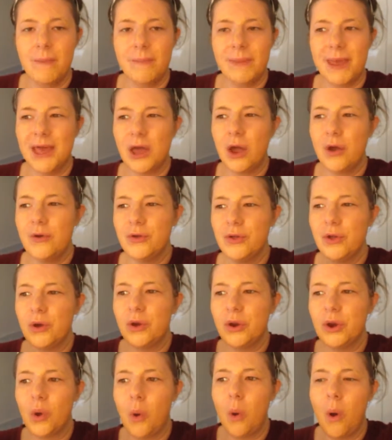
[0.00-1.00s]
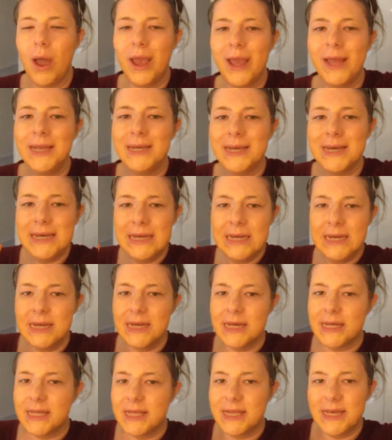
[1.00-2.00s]
It goes on quite
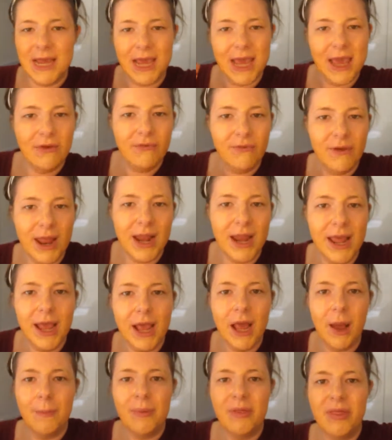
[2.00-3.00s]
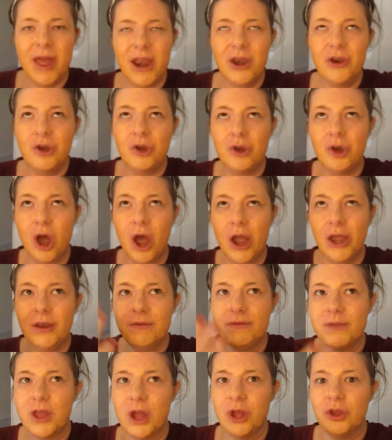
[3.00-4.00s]
sticky feeling, but then it
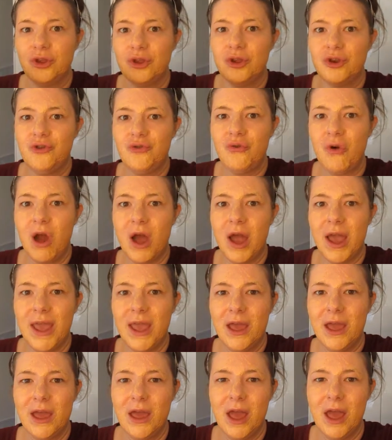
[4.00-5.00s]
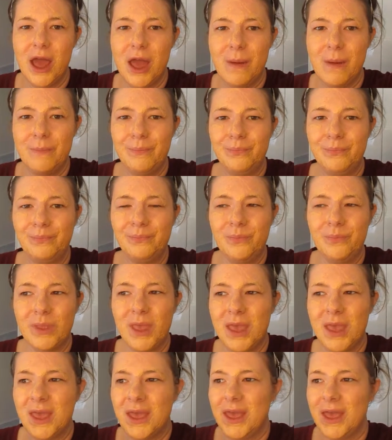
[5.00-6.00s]
kind of starts to dry.
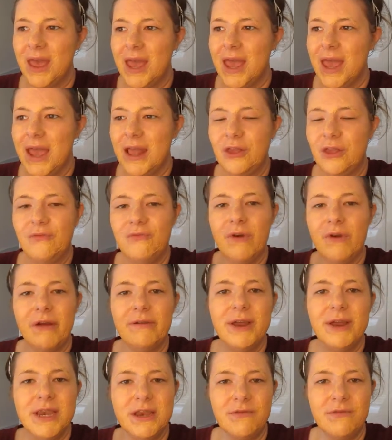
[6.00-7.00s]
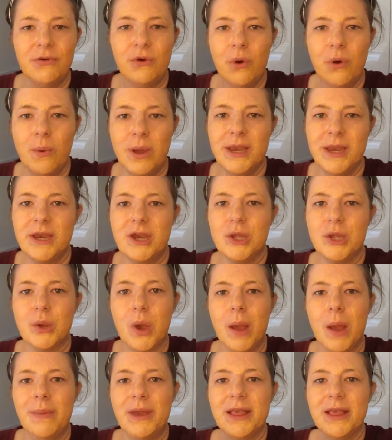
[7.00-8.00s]
It's a very difficult way to
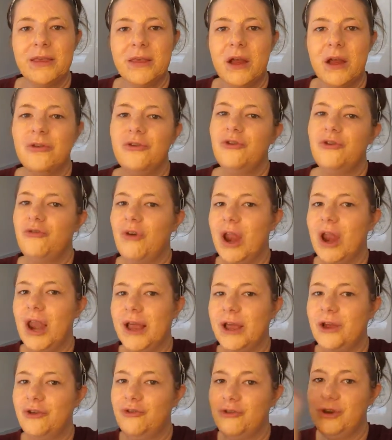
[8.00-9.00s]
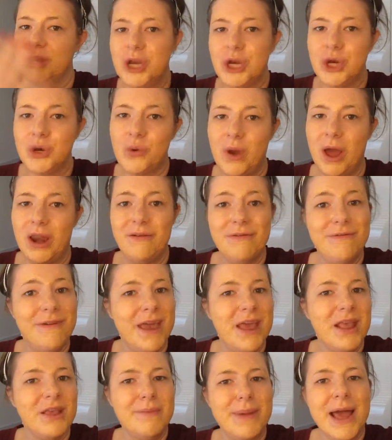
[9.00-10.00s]
describe it. It starts to dry like a traditional kind of
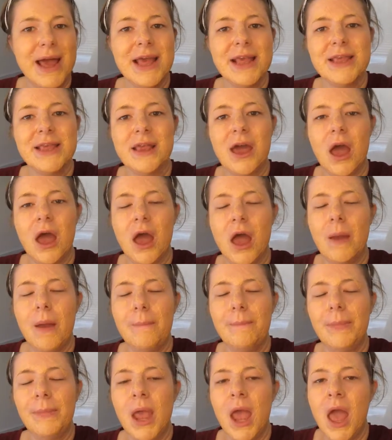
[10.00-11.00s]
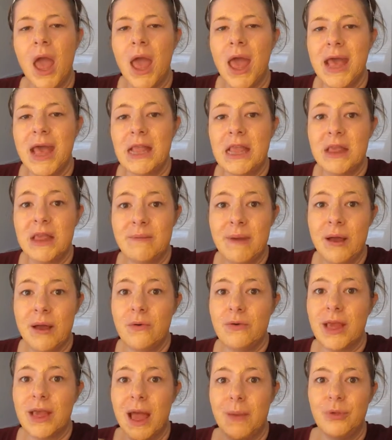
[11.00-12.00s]
face mask. It
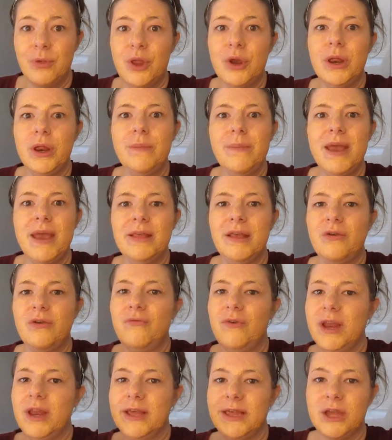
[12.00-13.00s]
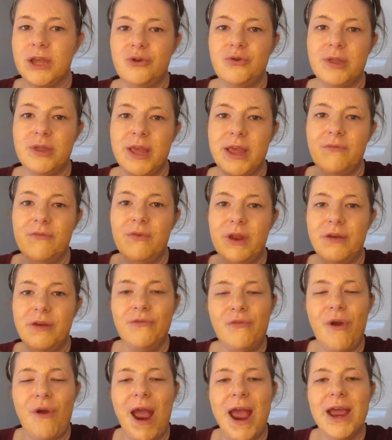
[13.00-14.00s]
smells absolutely amazing, really citrusy and really
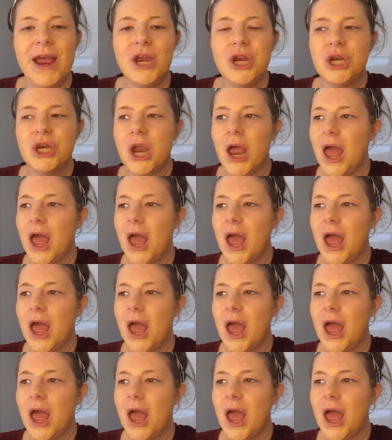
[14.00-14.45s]
fresh.